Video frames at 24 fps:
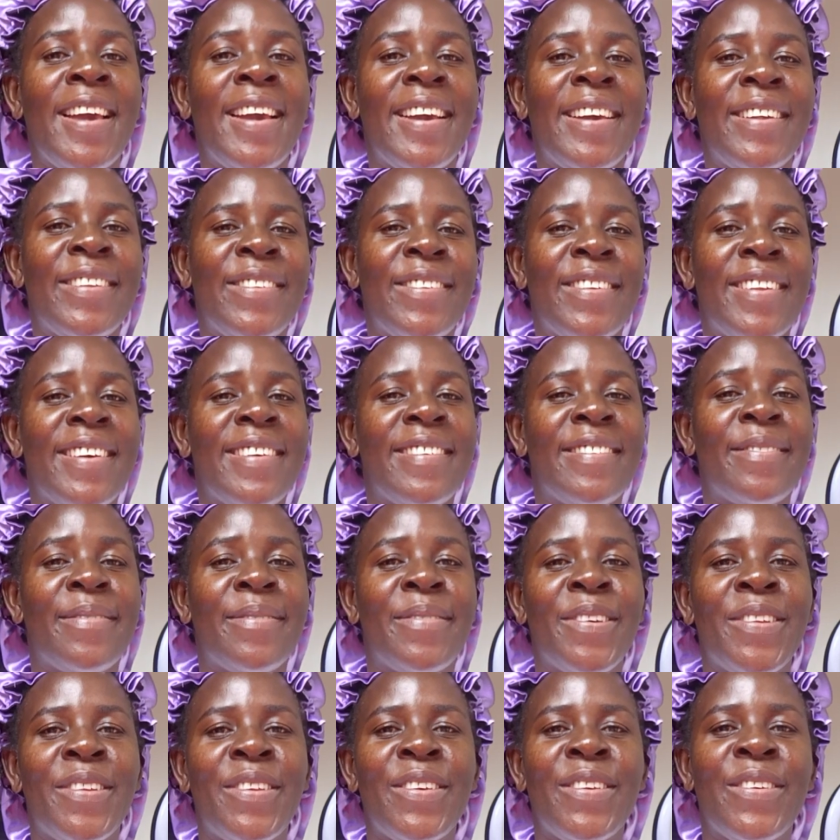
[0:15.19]
In today's
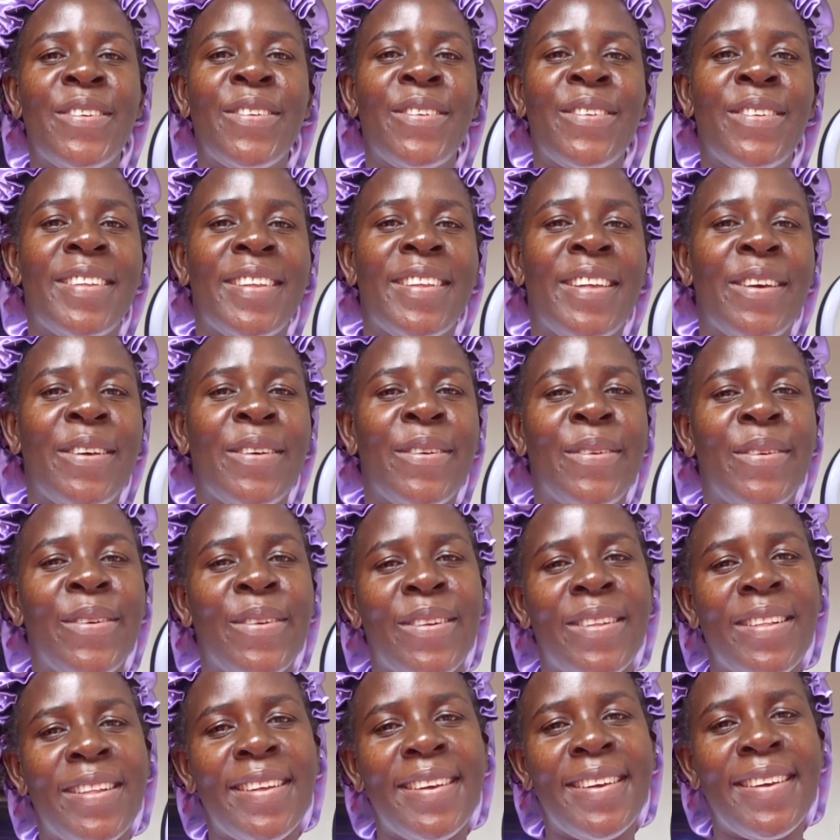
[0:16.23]
video, the
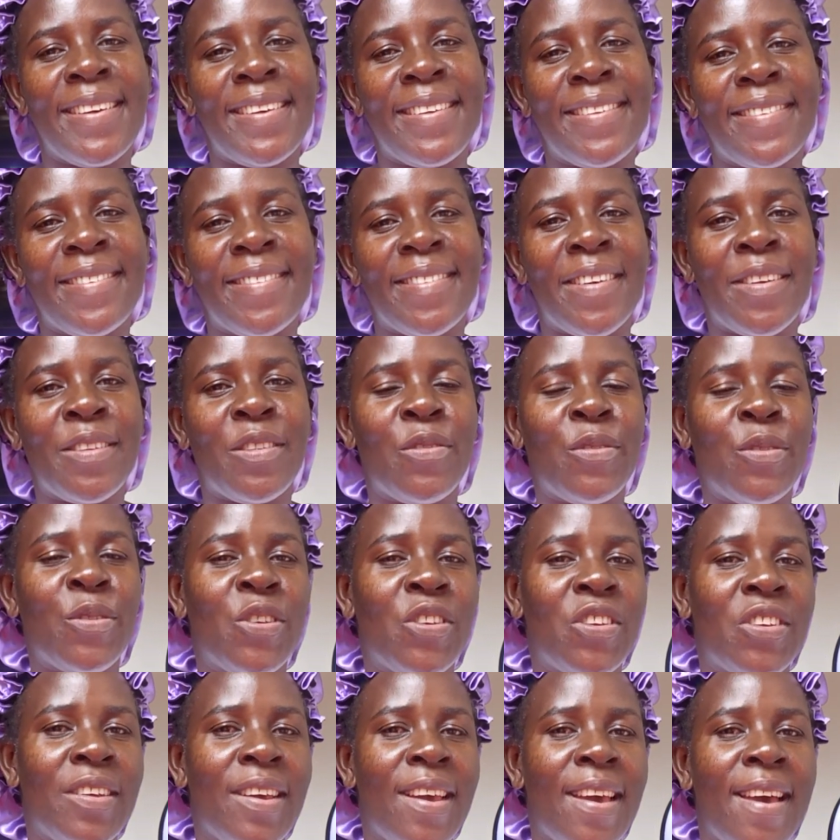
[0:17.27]
goal is to
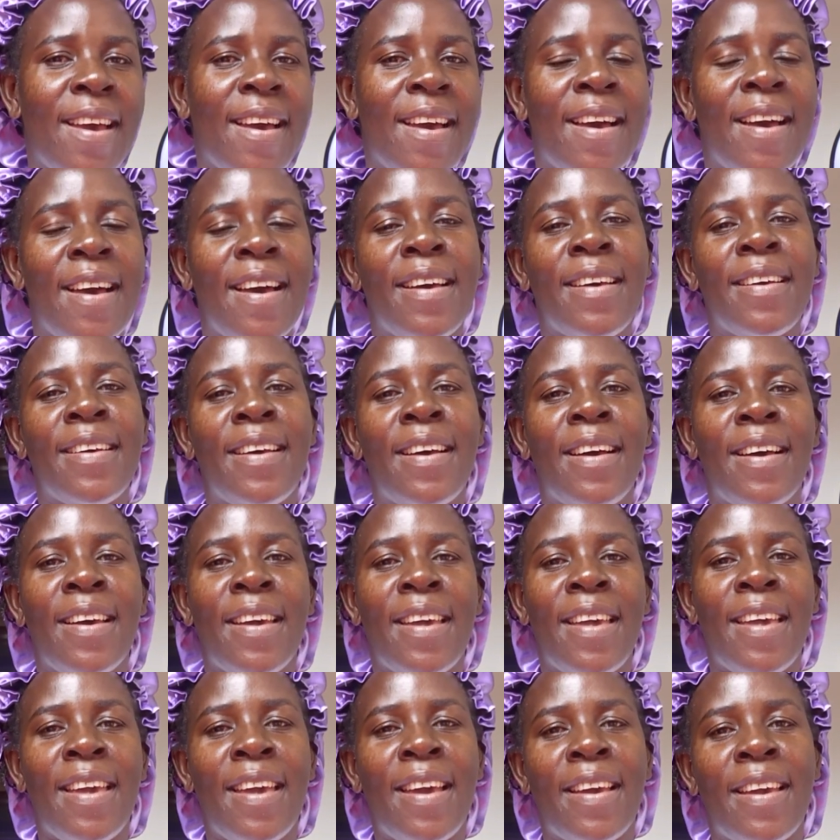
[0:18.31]
share a
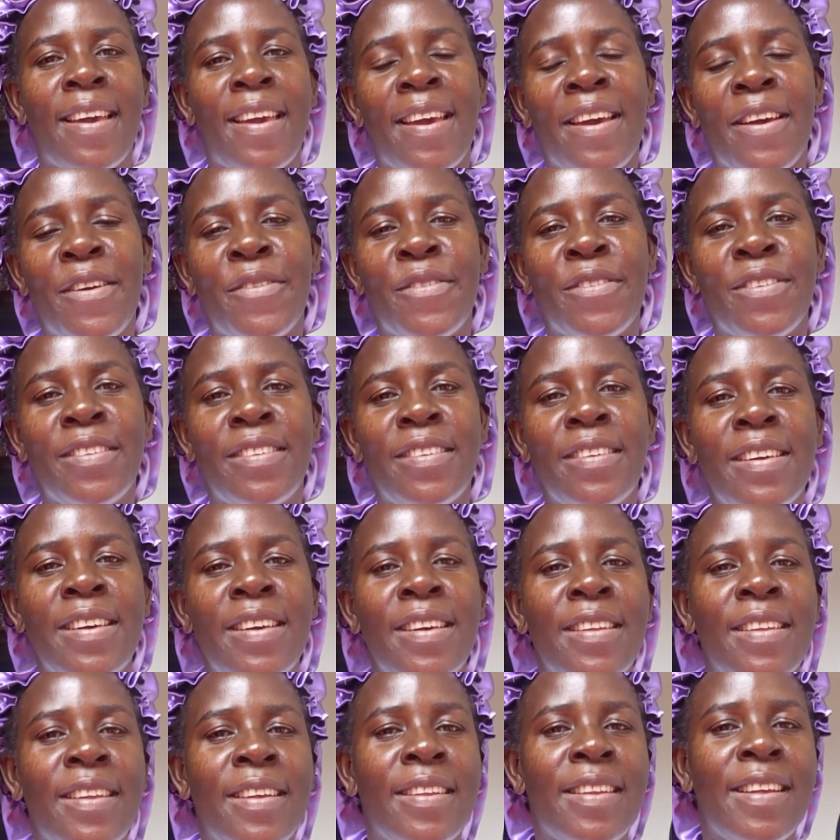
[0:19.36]
hair care
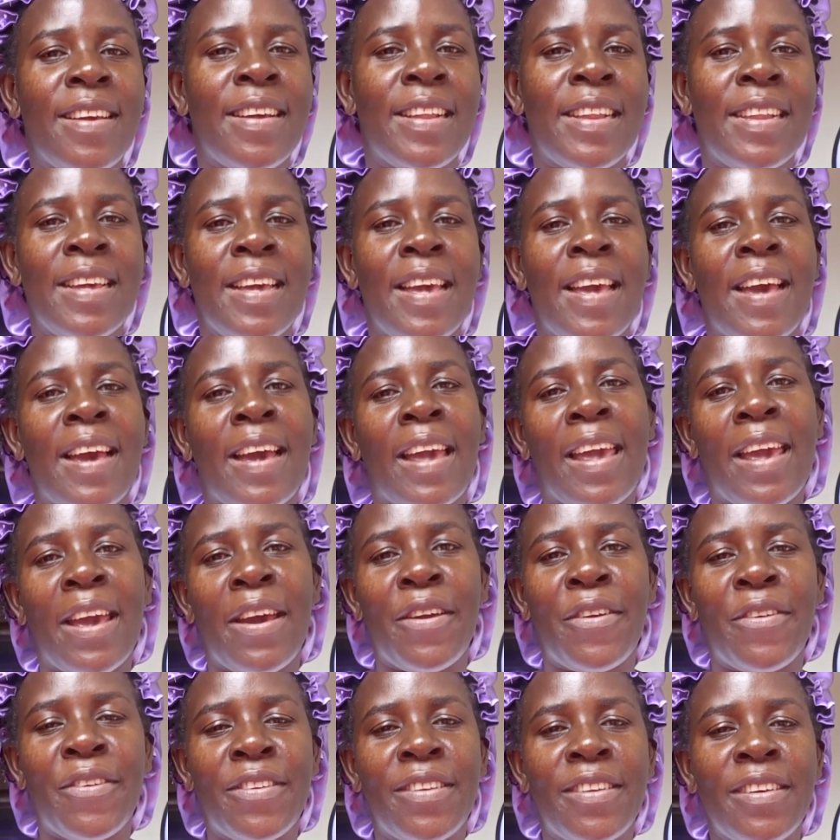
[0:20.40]
routine, a daily hair
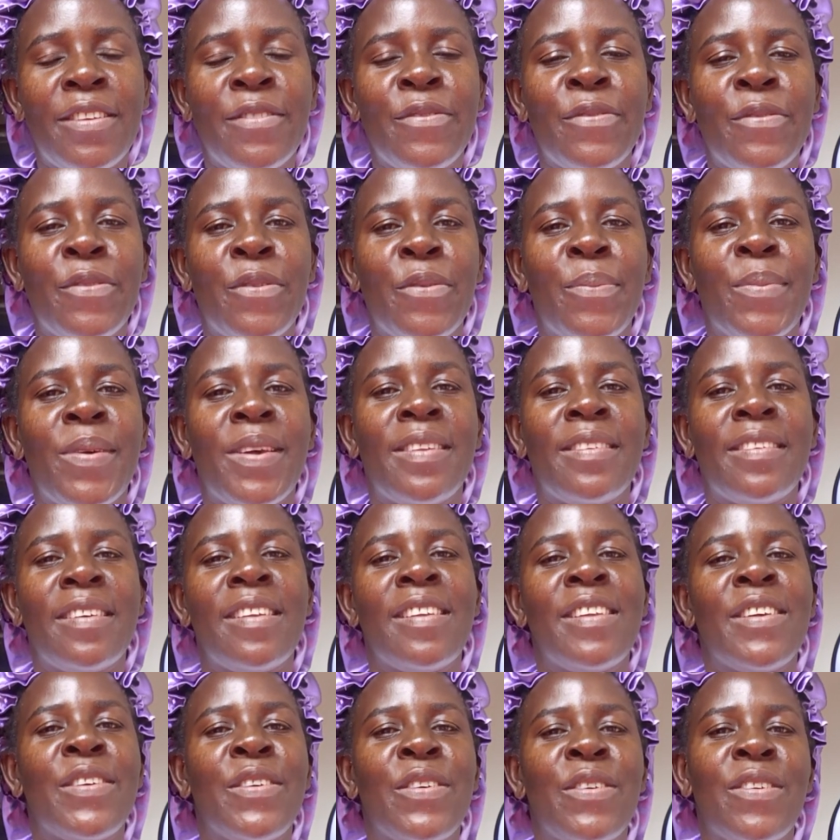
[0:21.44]
care routine for
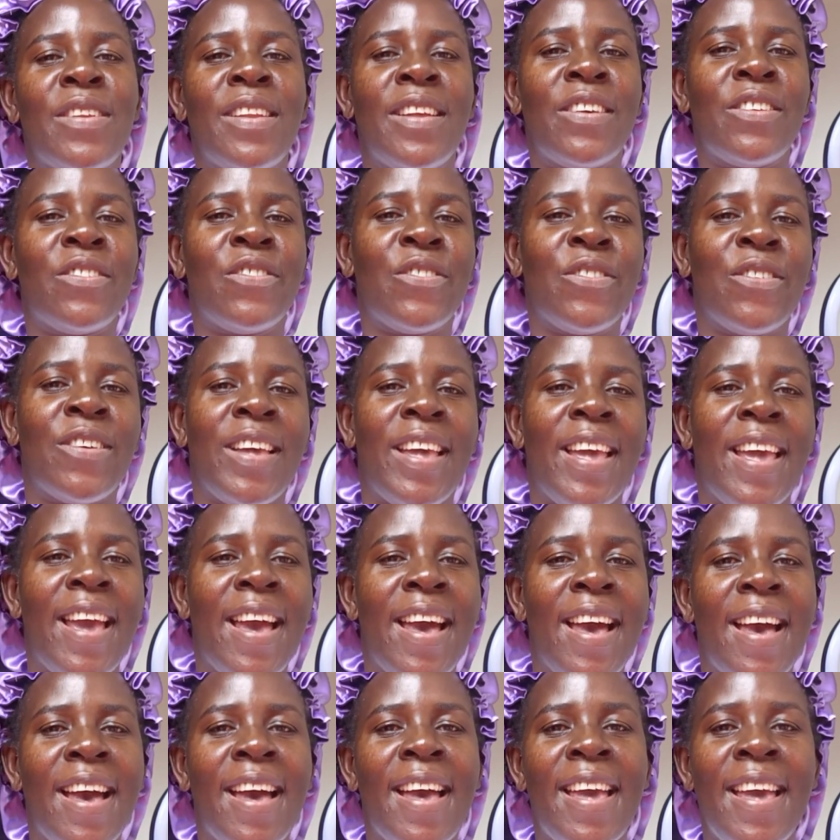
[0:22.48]
maintaining your natural
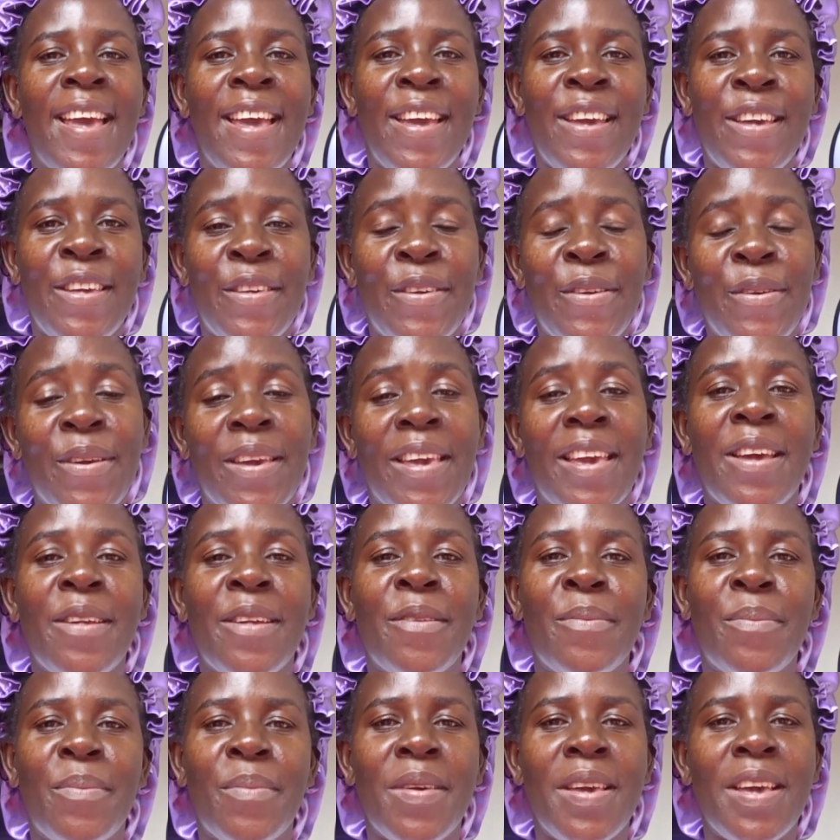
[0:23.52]
hair. You
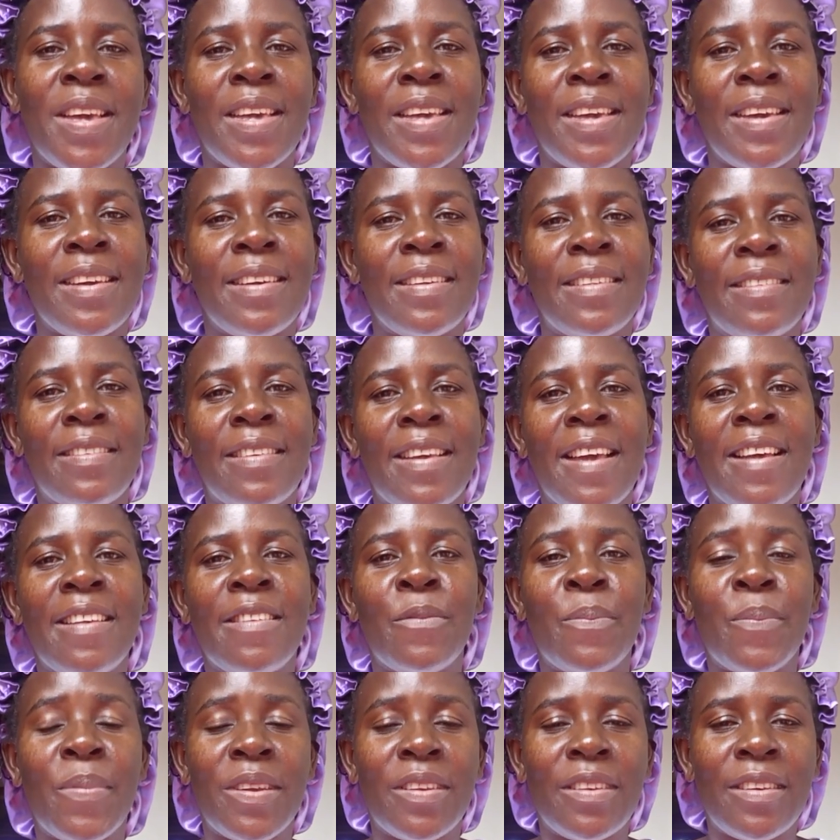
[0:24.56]
can make it,
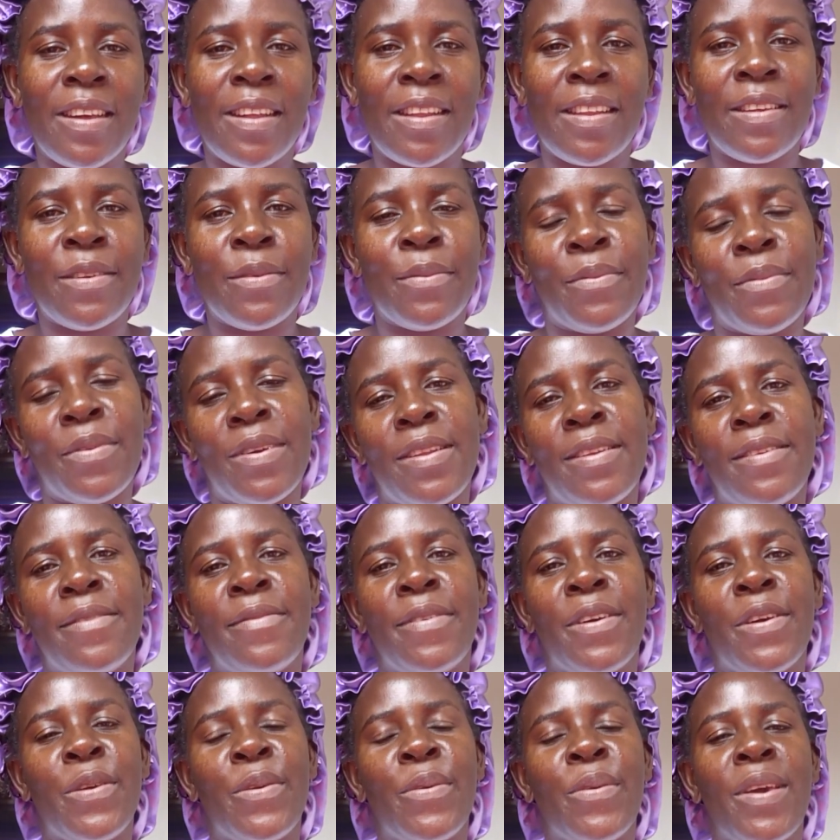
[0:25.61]
especially
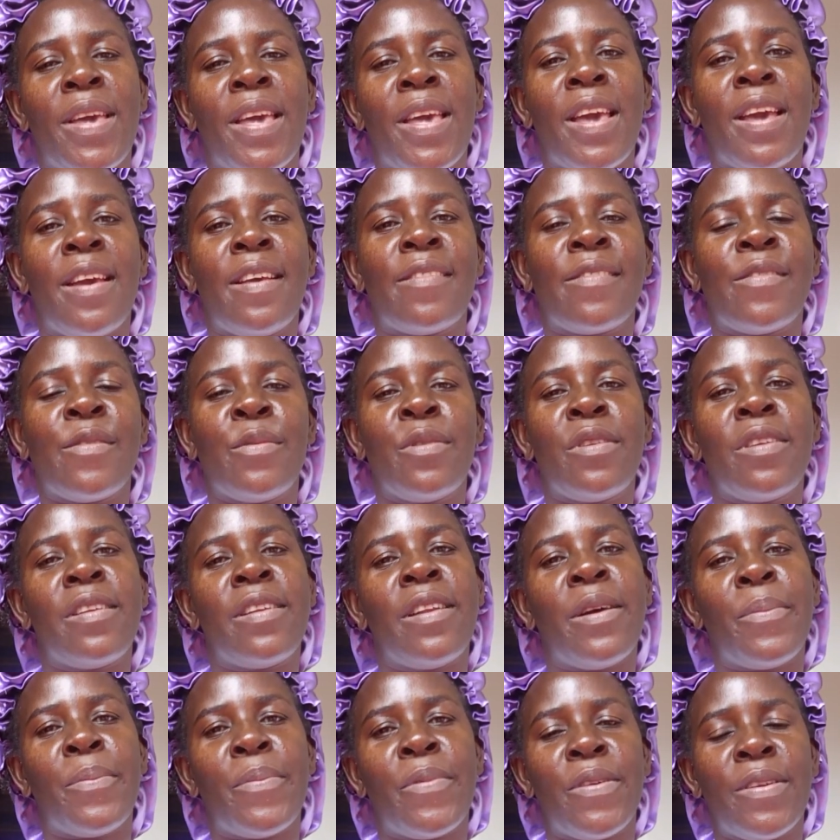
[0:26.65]
whenever your hair is not
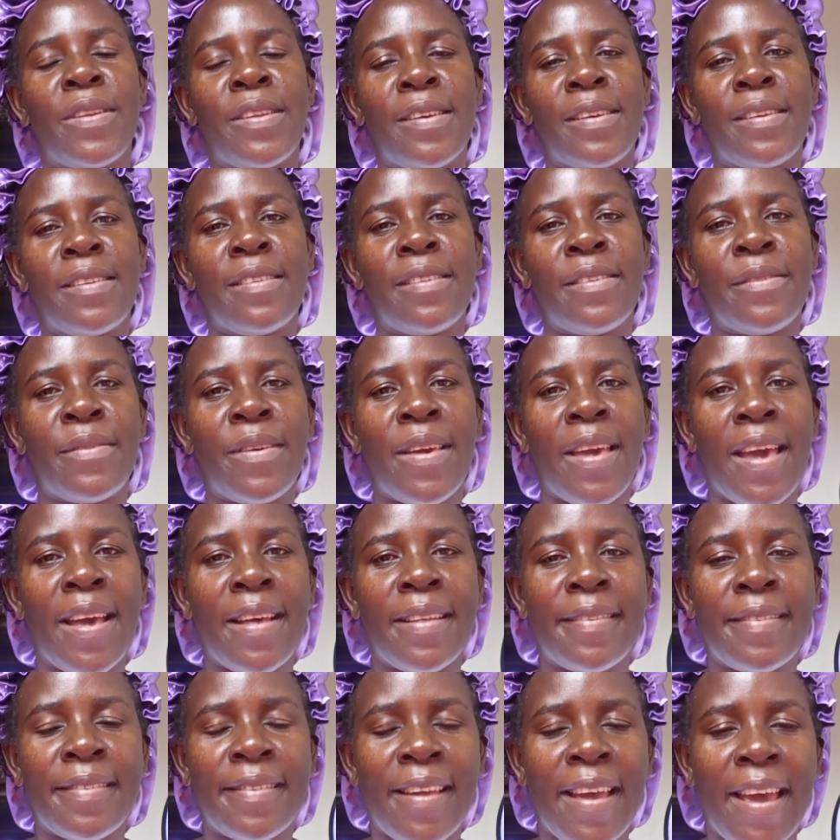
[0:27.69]
in a protective
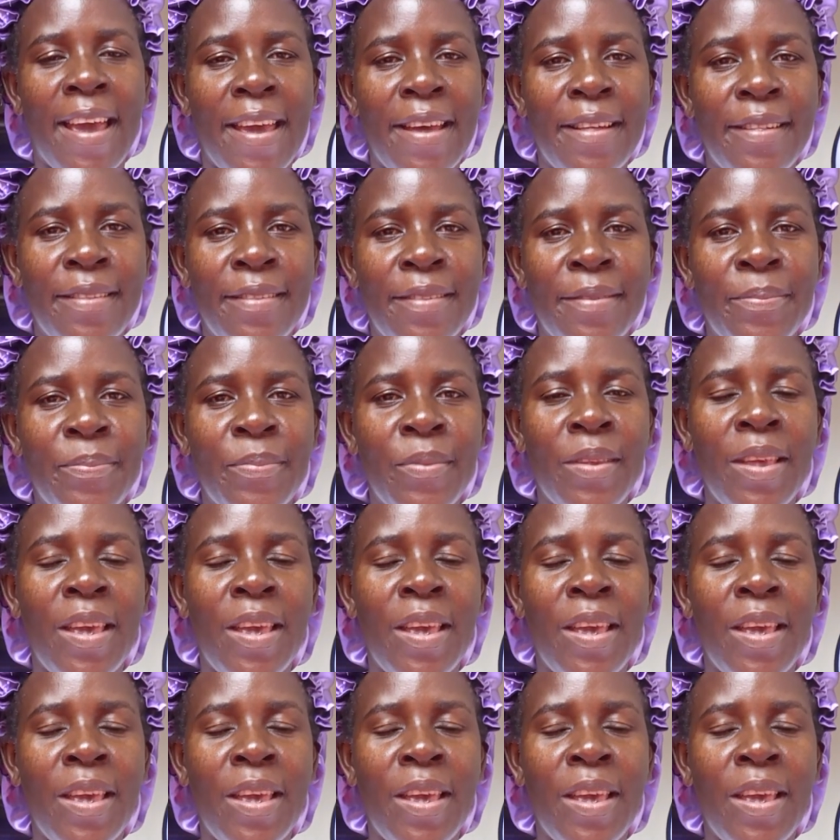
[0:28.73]
hairstyle.